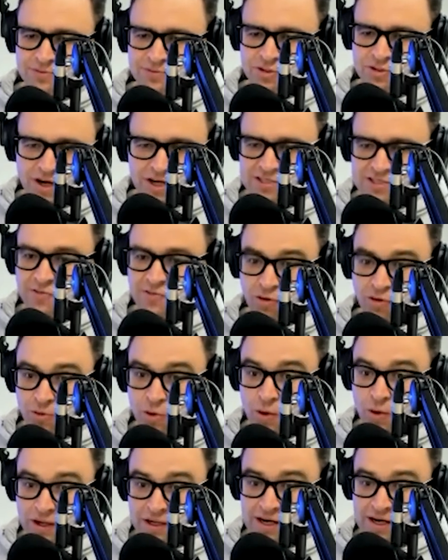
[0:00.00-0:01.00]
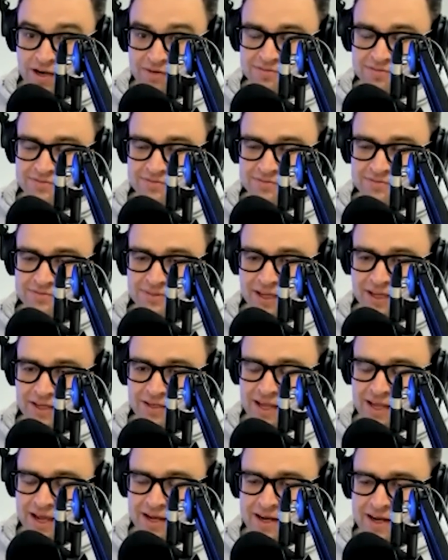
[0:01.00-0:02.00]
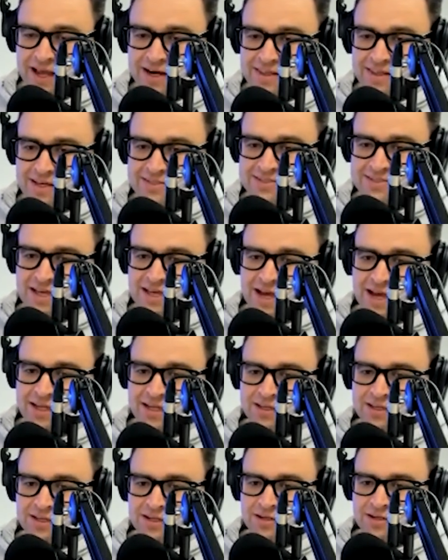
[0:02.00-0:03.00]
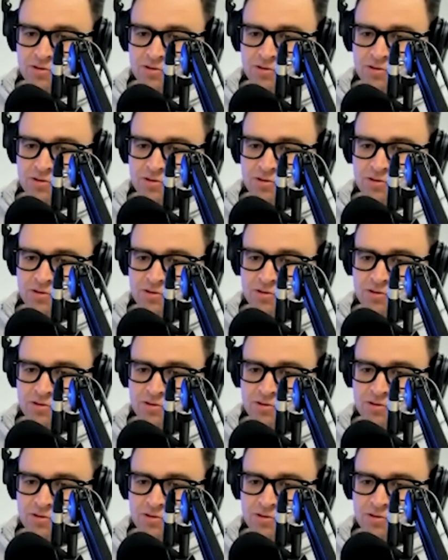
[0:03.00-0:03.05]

transform quick enough, and and how do they stay